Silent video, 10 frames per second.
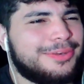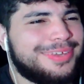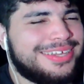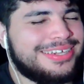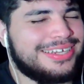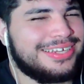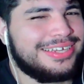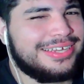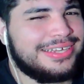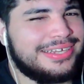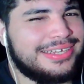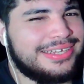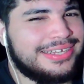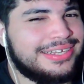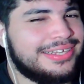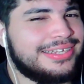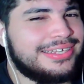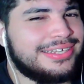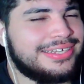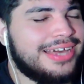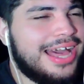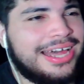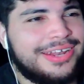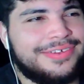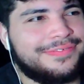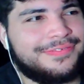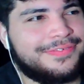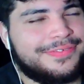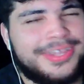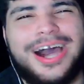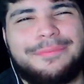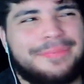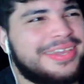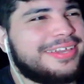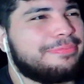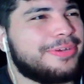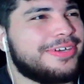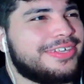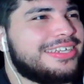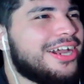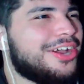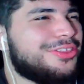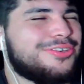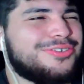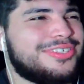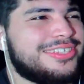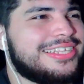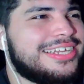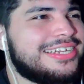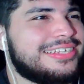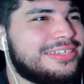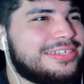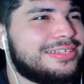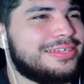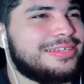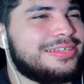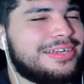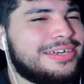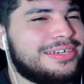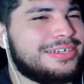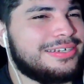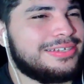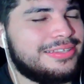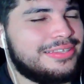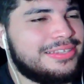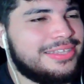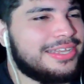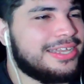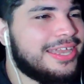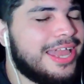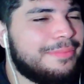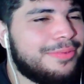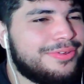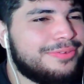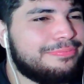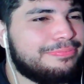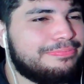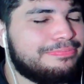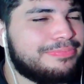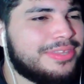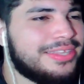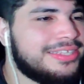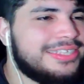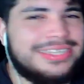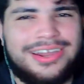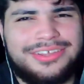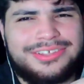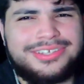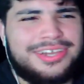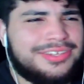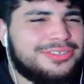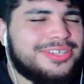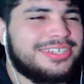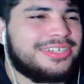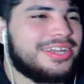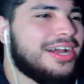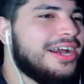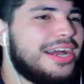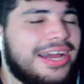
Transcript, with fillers: bit uh, well, go out of topic, but right are those there. like okay. uh, uh like oh, camel? Sure. Thank you for that. Are those, are those things? That, okay, I